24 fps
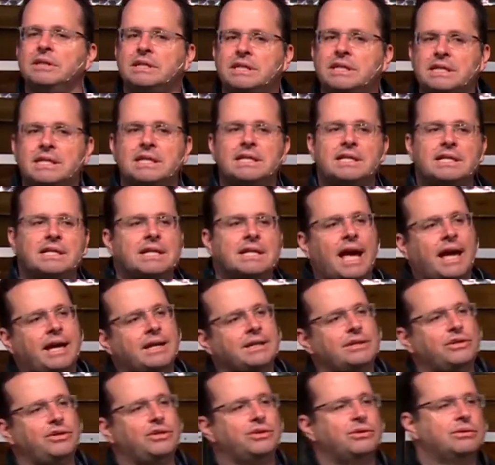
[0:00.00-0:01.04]

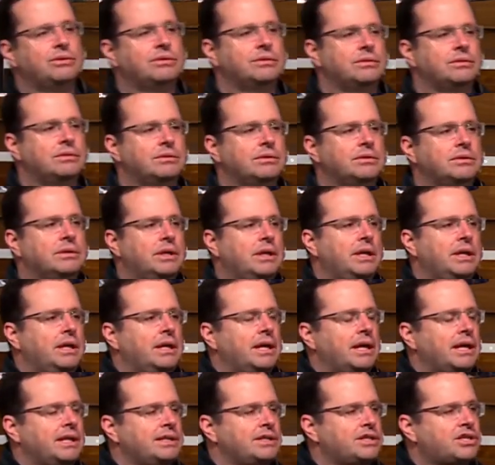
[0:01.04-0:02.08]
sustain you.
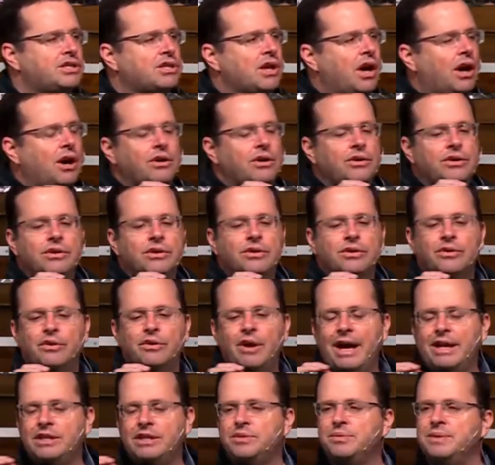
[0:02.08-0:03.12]
And so
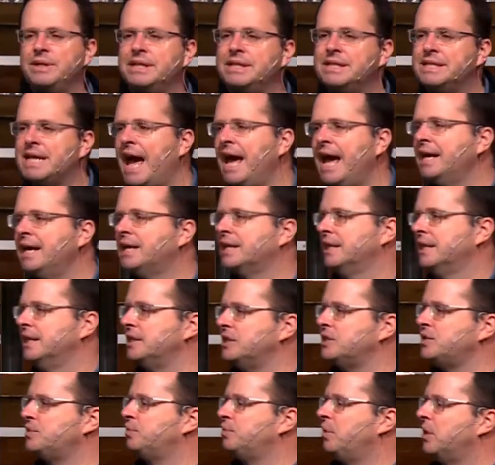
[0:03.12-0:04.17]
as we take
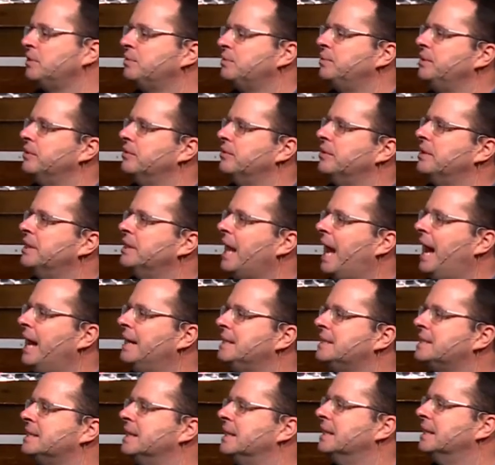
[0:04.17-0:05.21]
this, what we're
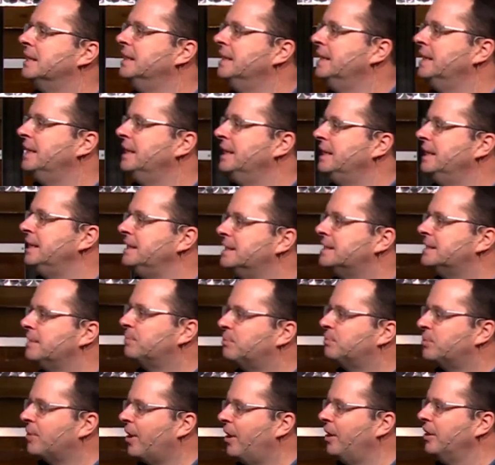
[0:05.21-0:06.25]
realizing is the
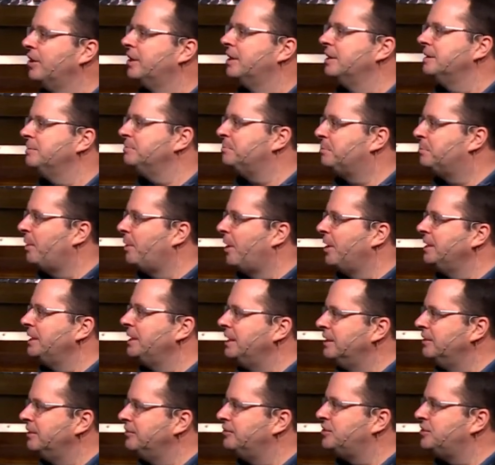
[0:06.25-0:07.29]
broken
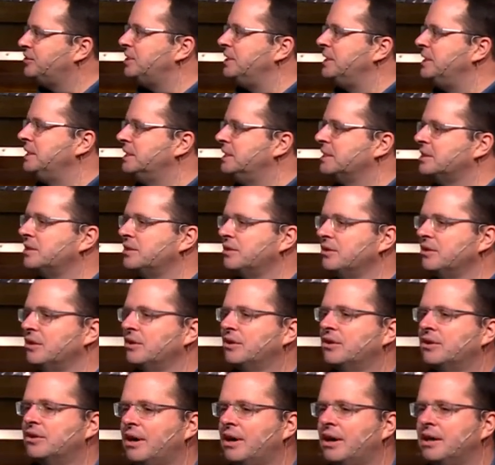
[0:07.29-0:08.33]
body of Jesus on the
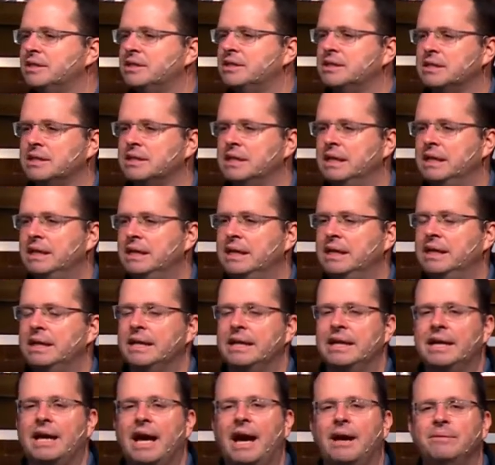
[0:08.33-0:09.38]
cross
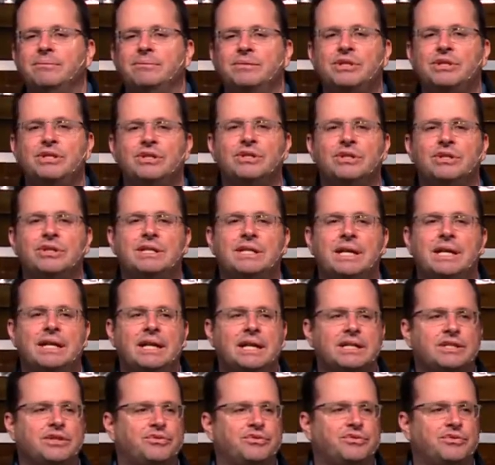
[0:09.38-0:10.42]
comes to set
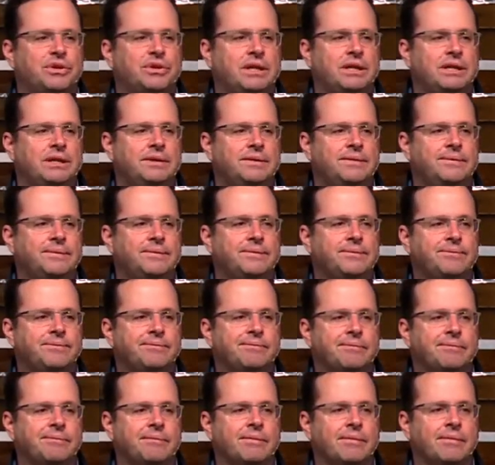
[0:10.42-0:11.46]
us free
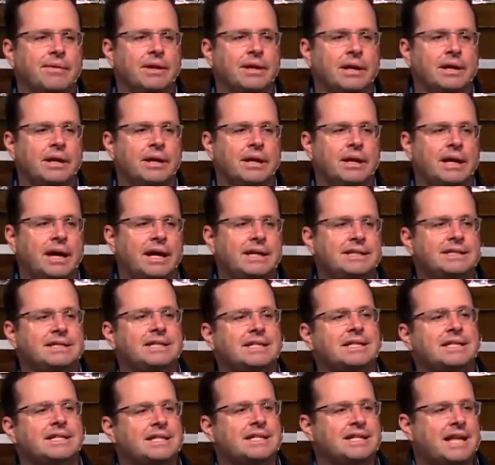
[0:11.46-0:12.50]
and
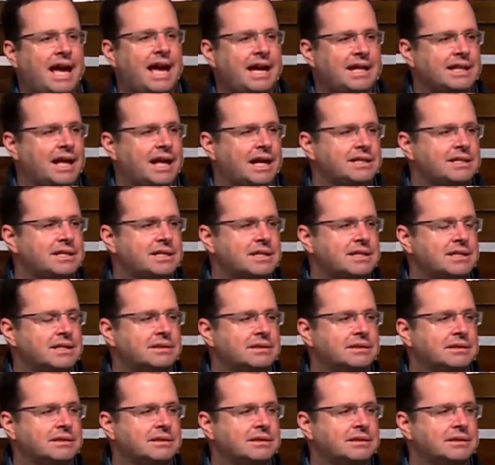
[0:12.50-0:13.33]
sustain us.